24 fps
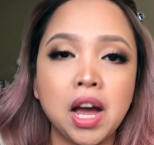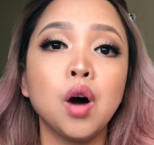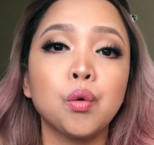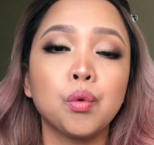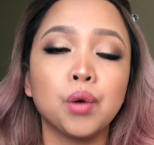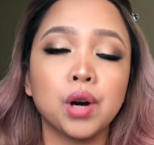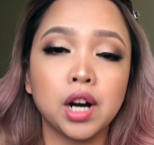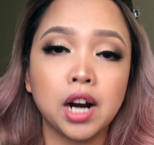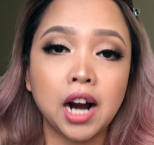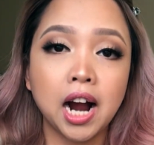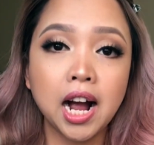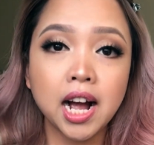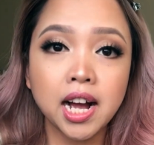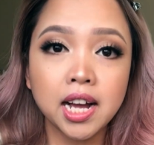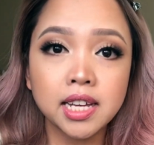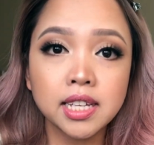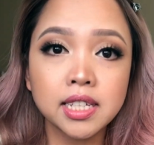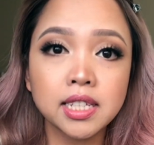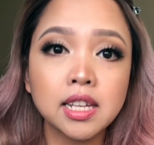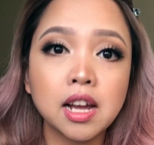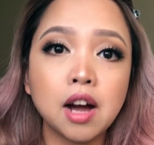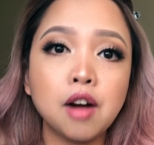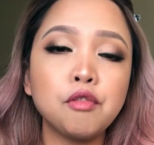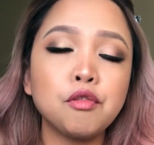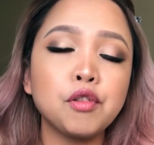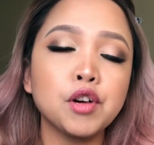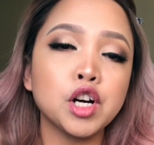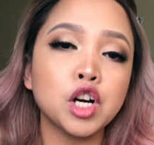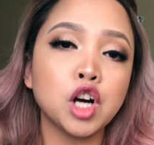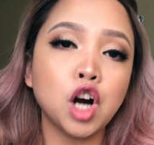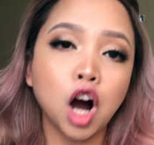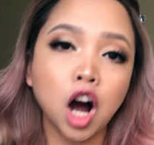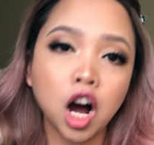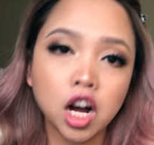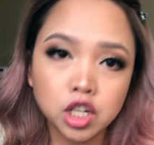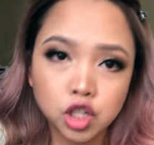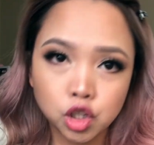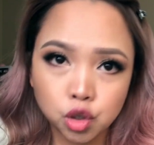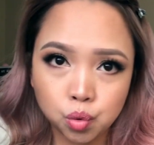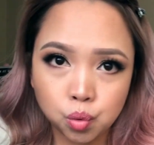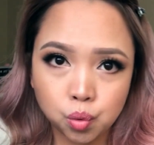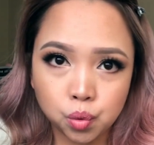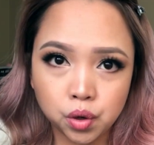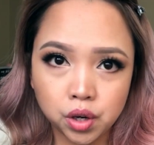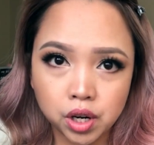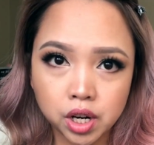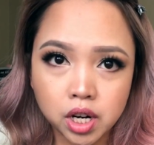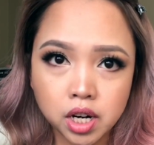Whereas for
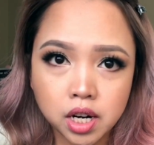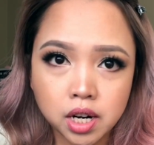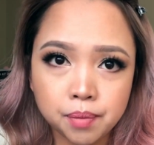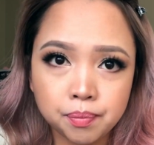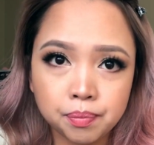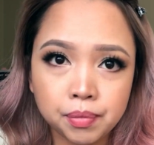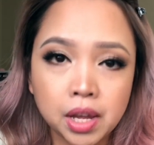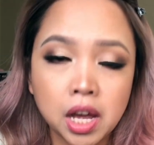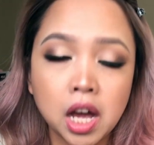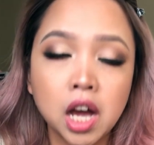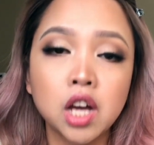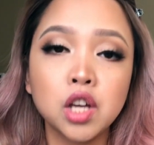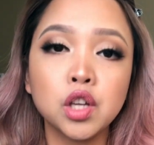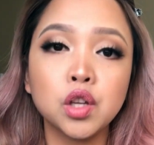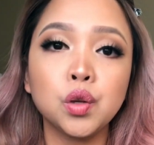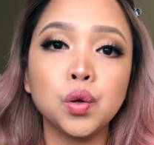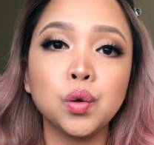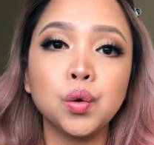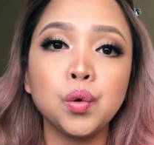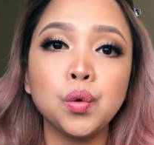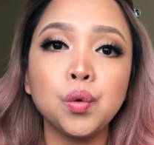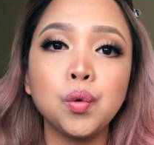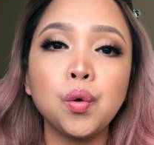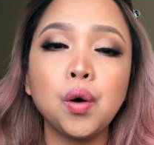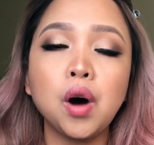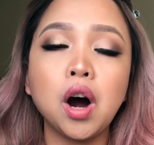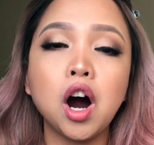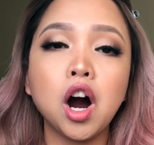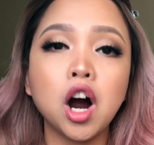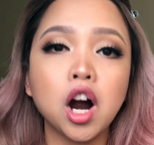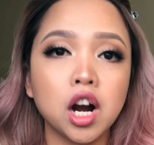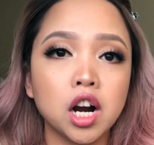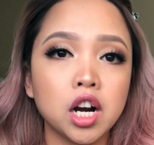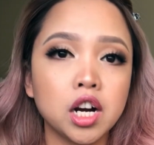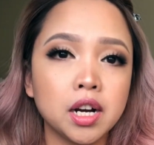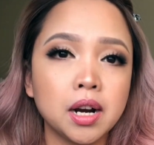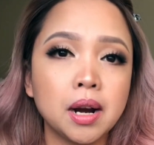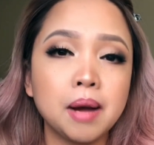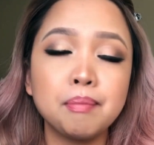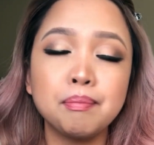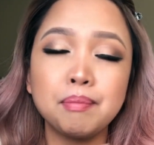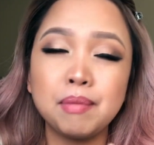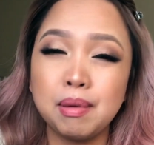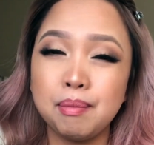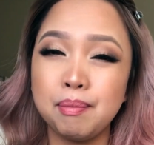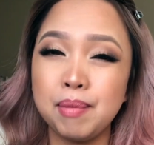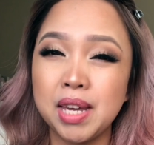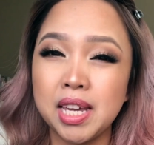contour, you are
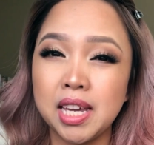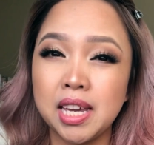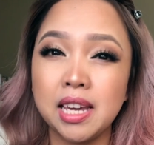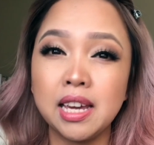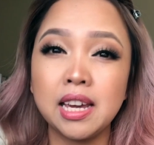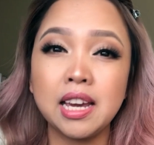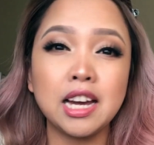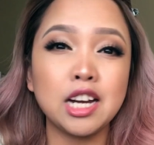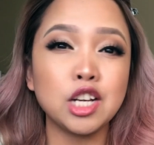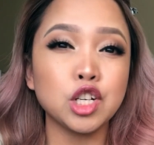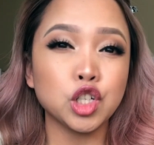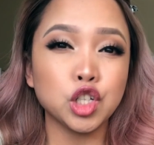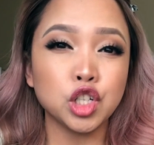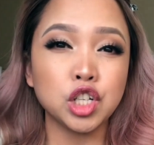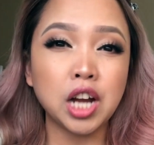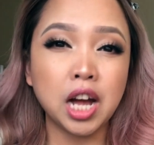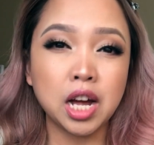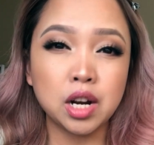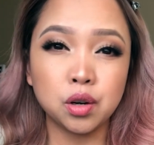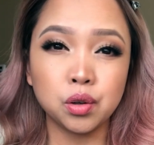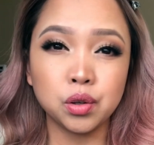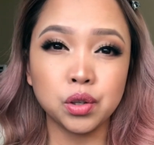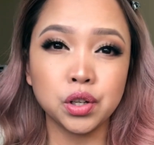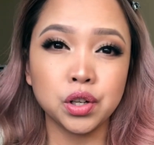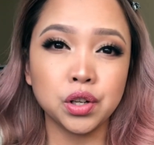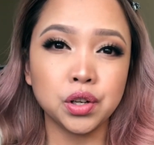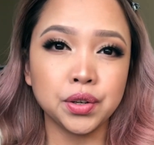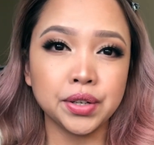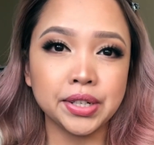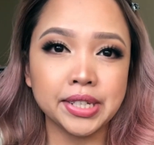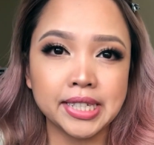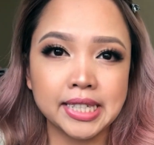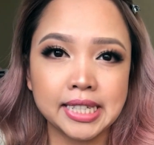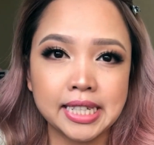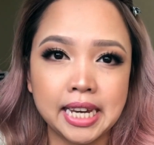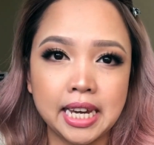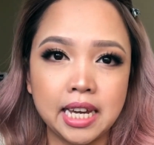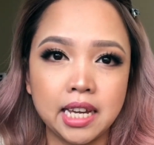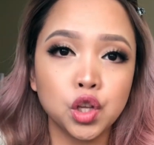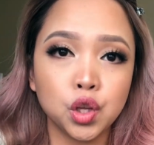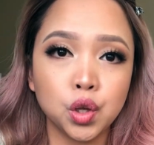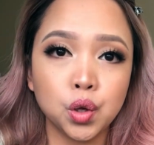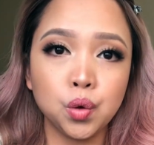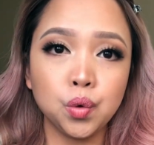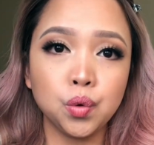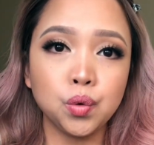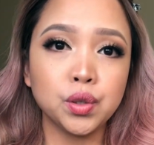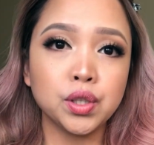mimicking a shadow to your skin.
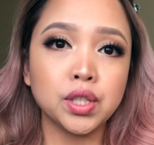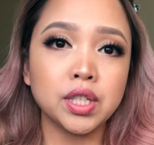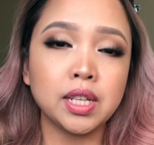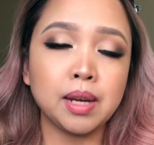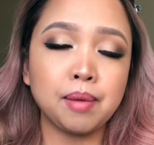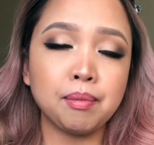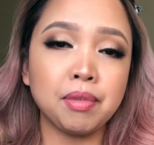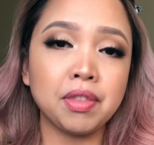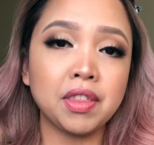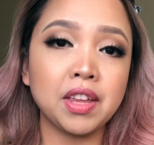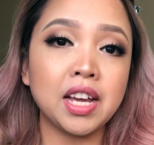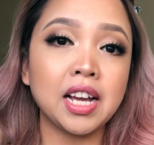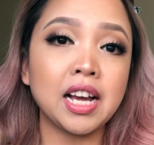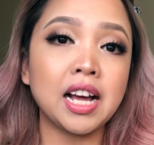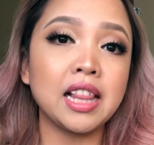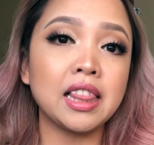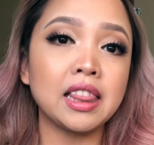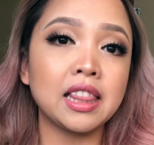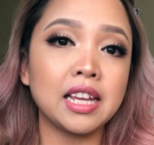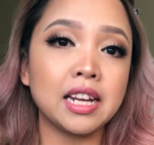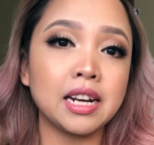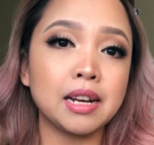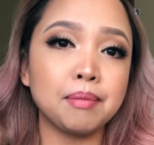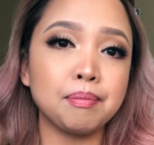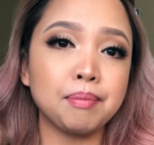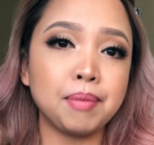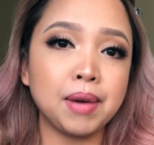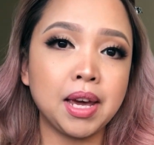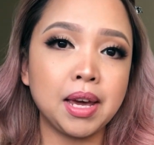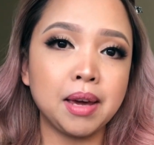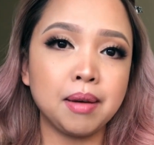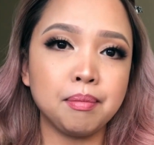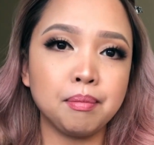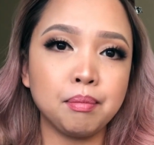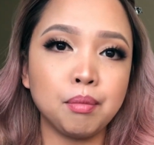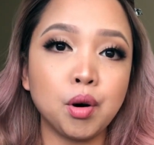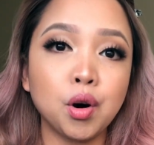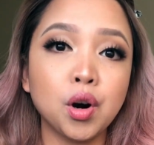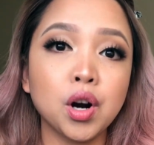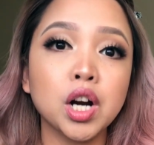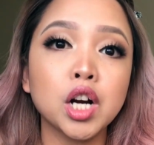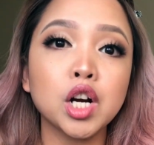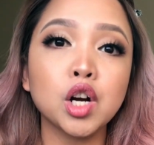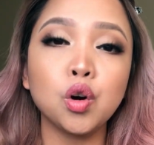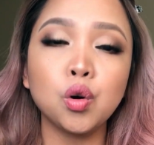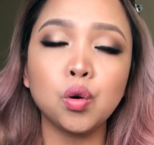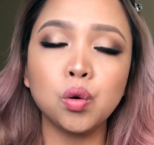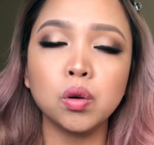Use something a little bit more
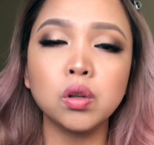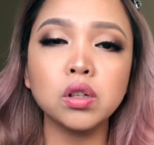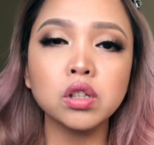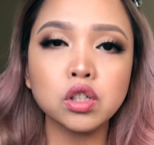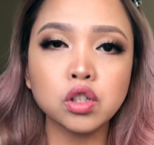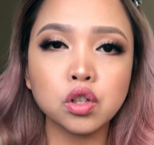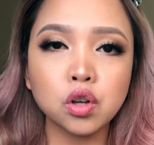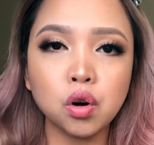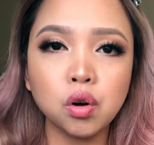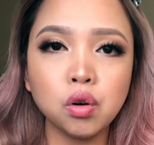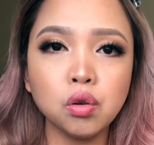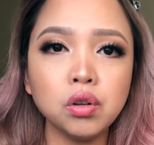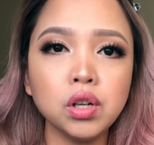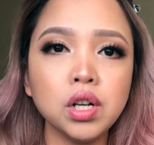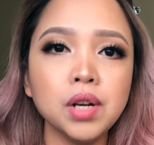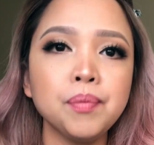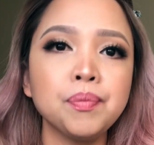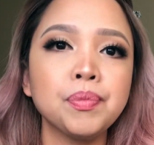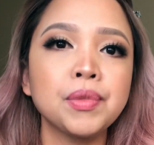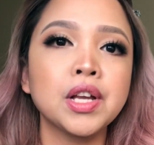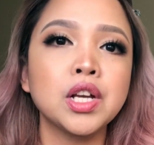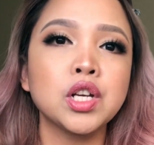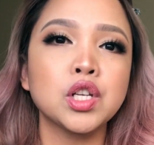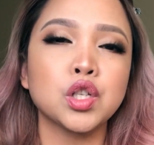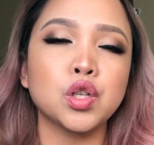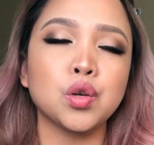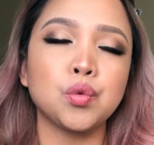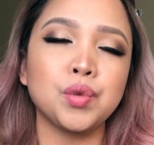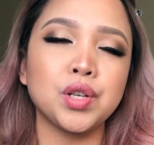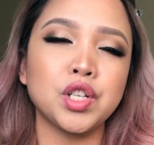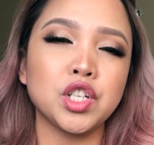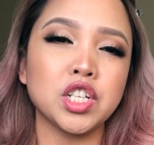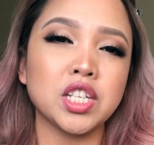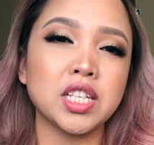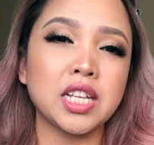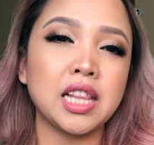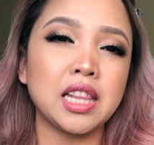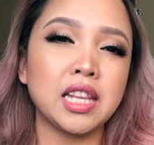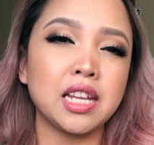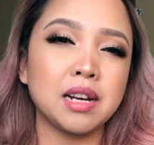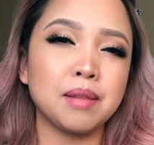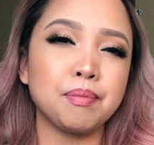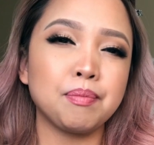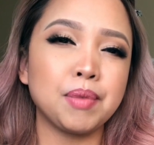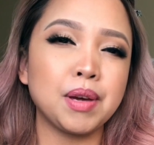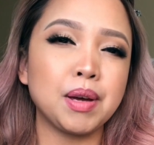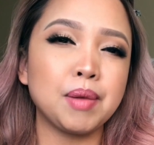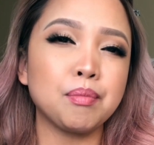cool tone, so which is a
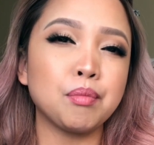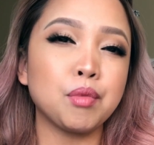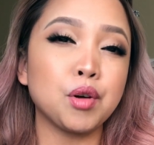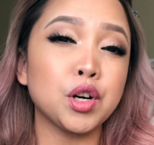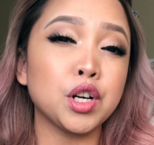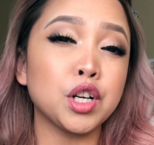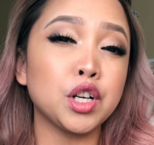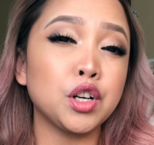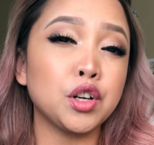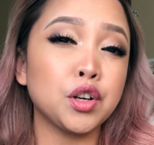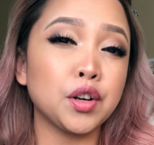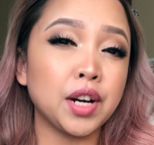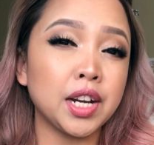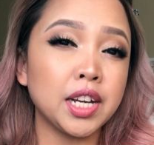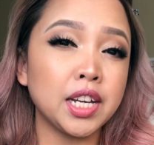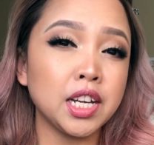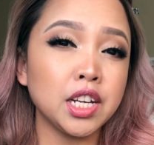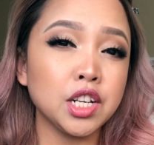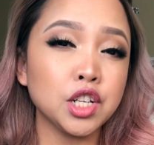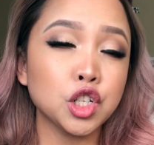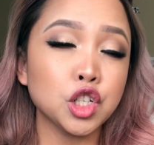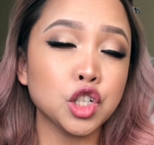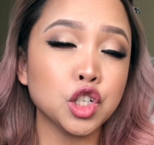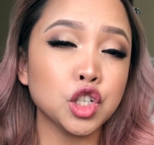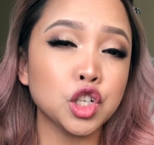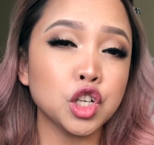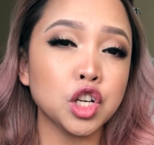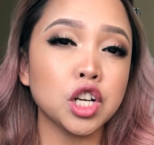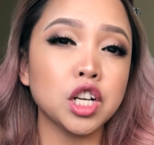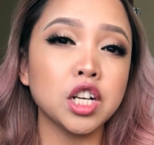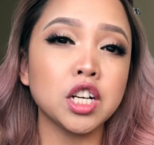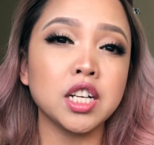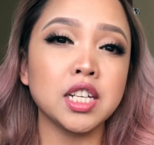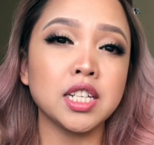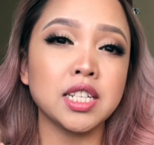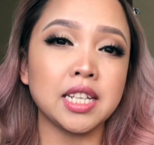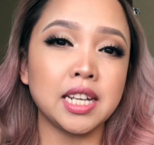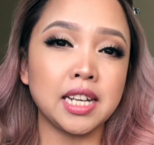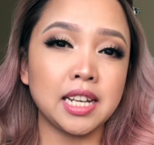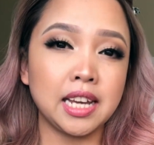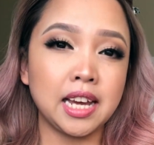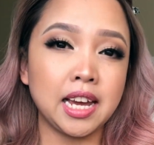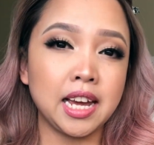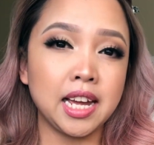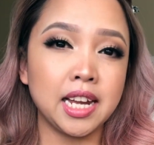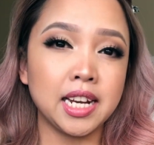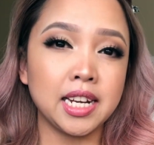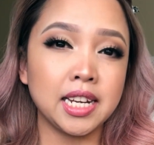little bit more grayish, because
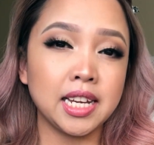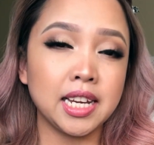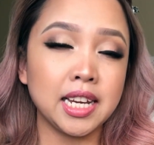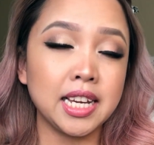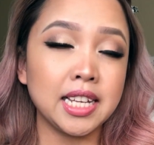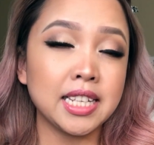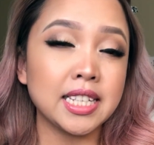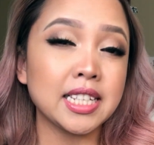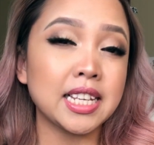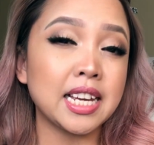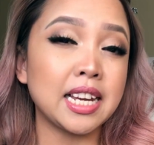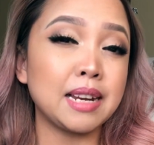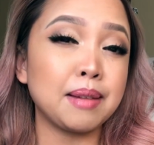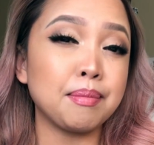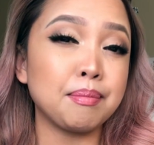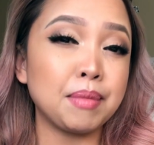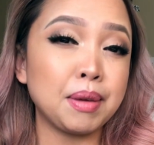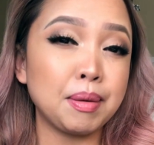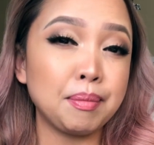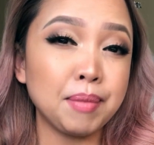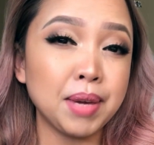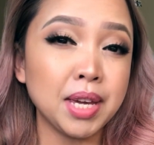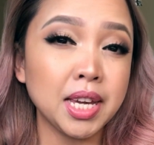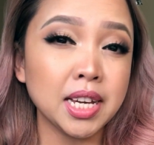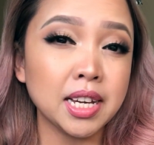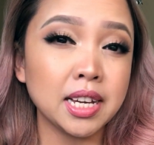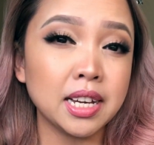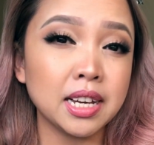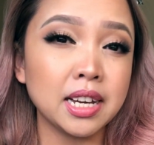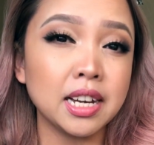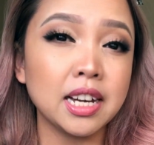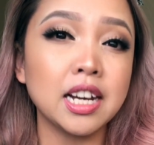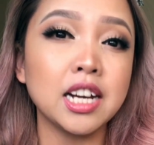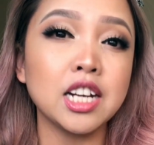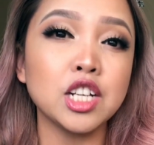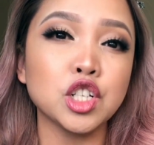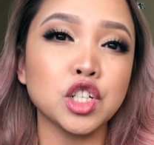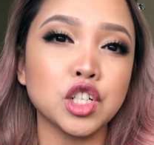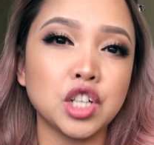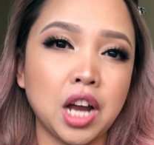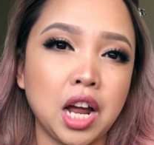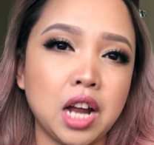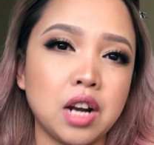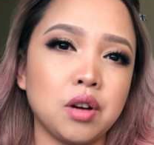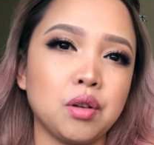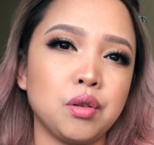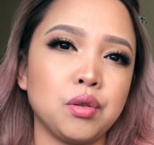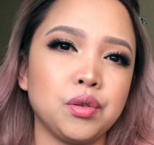again, it's gonna mimic a
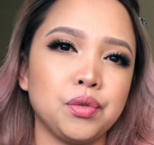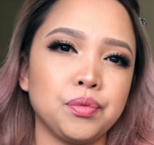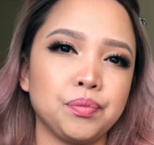shadow.